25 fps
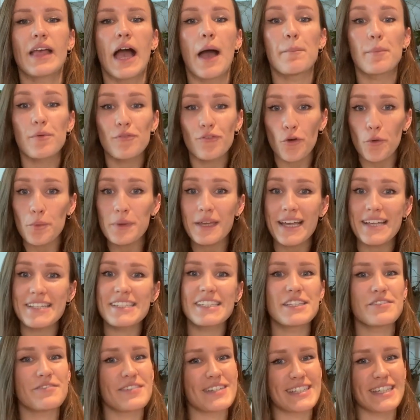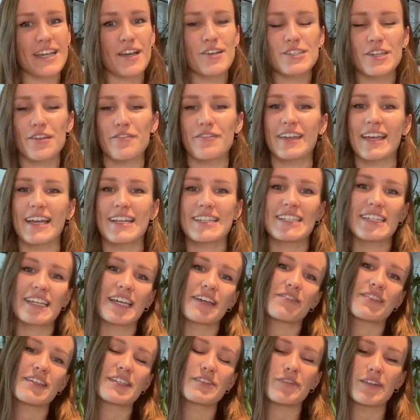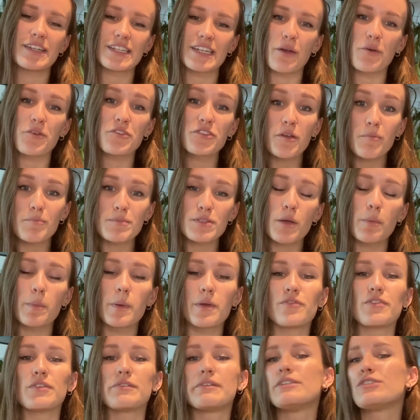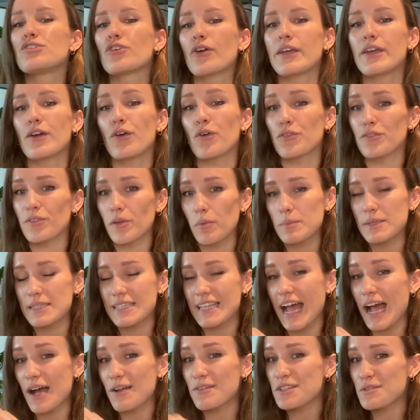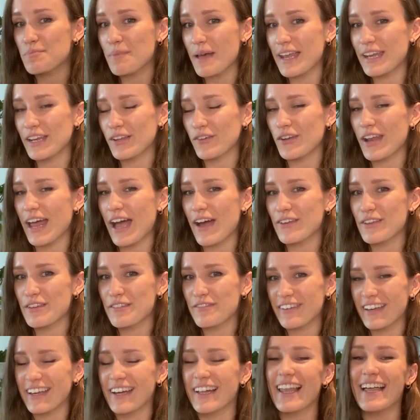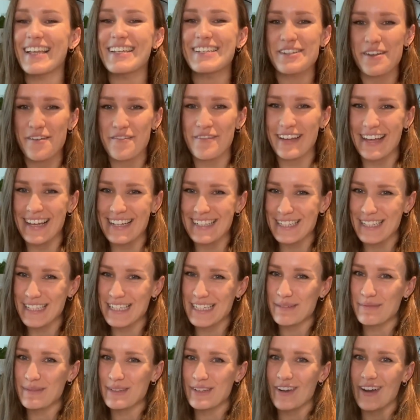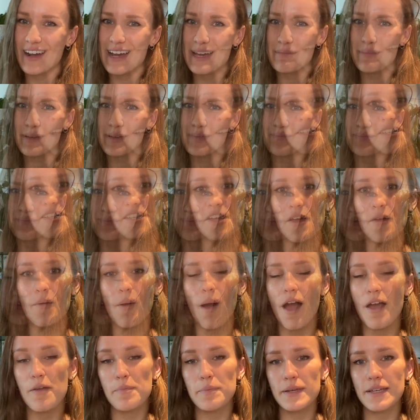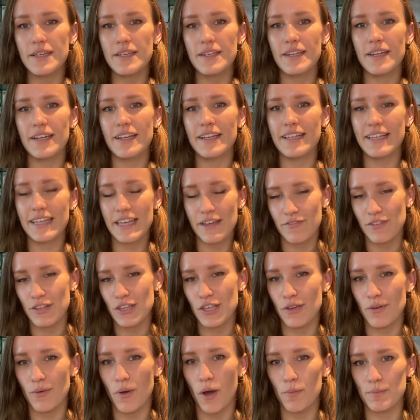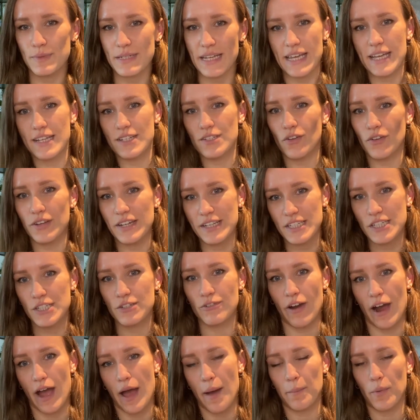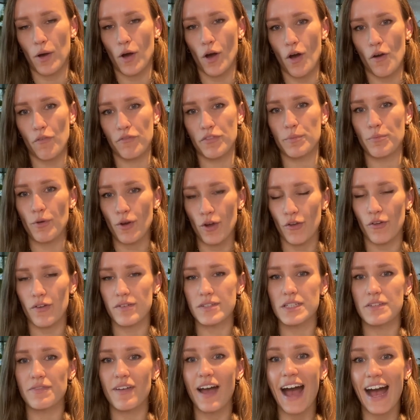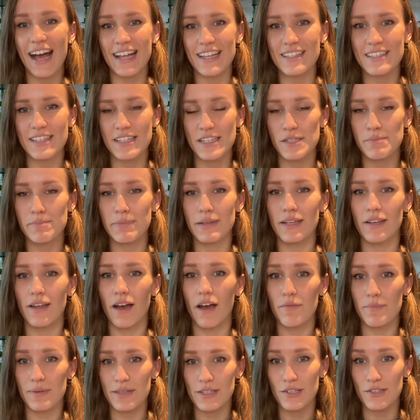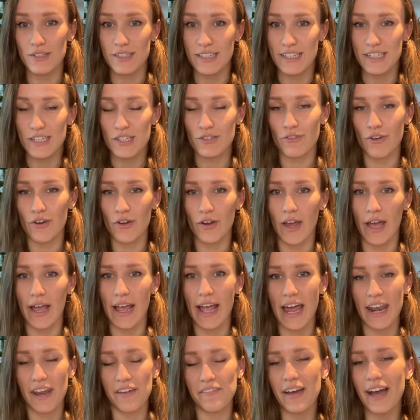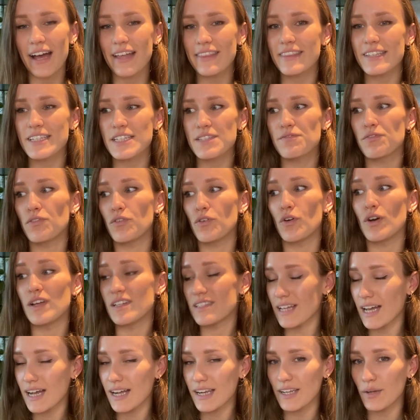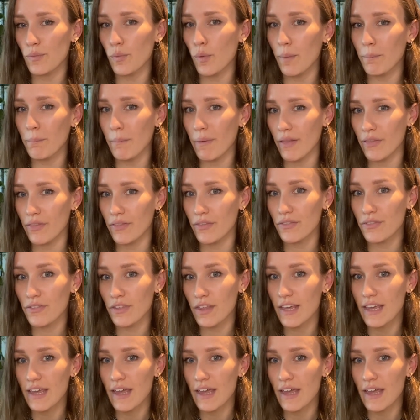And before we get into the video, don't forget to give this video a thumbs up if you enjoy it, or thumbs down depending on how you feel, and don't forget to subscribe. So I've been giving you updates on Instagram of the progress I've had since I've been using this grow light, and I've had this for exactly 1 month.